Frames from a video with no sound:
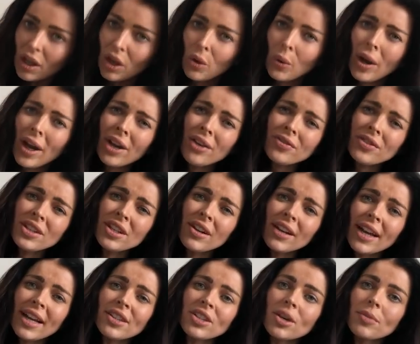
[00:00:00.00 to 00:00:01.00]
Quite often
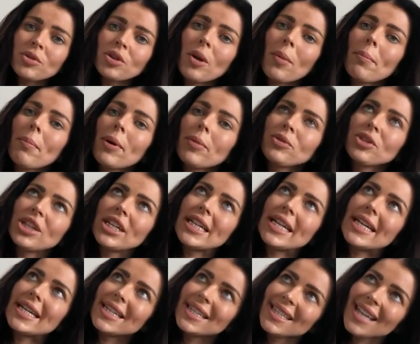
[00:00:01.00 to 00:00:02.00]
I'll get a Topshop mom
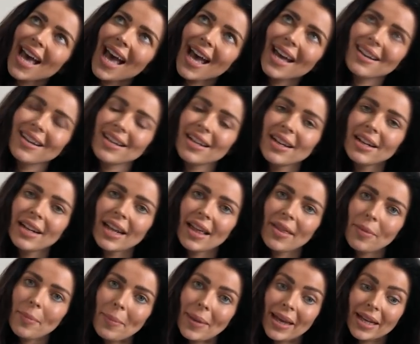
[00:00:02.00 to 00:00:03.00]
jean in a 10 and I
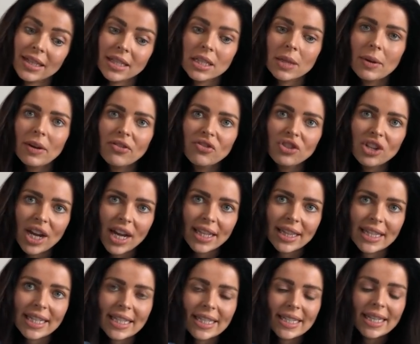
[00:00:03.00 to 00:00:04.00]
like them bigger, so I've
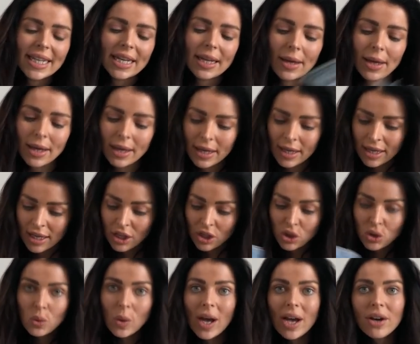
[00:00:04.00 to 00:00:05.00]
tried these in a
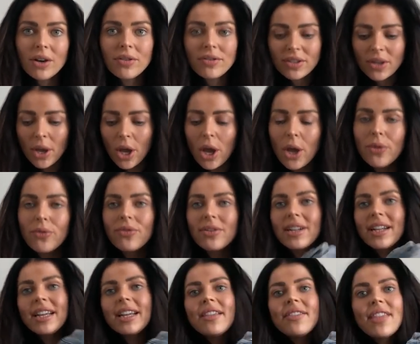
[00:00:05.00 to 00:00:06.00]
12, so
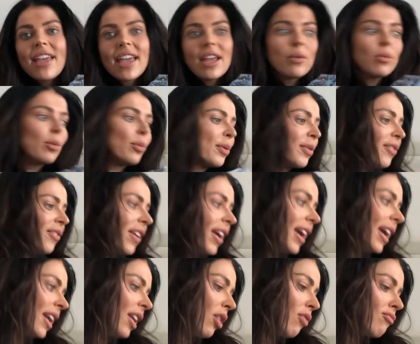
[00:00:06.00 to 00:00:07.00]
hopefully they will be
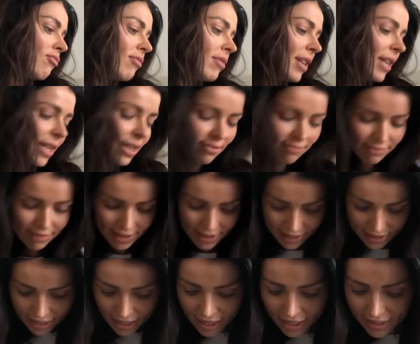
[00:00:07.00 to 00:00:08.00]
fitting really,
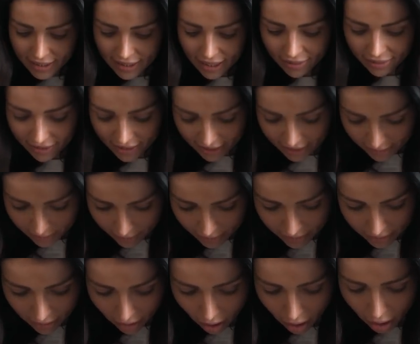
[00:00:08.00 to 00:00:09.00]
really nice. And these
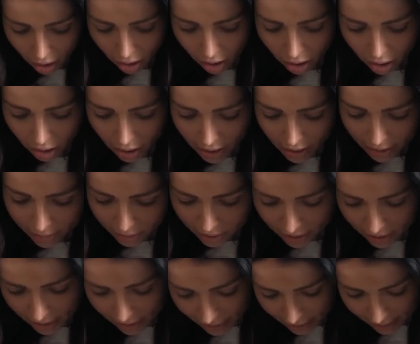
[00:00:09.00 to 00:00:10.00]
ones are, how
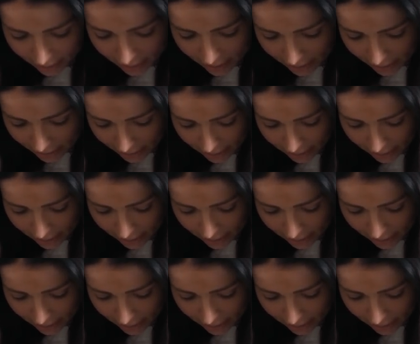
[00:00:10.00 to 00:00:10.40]
much are these?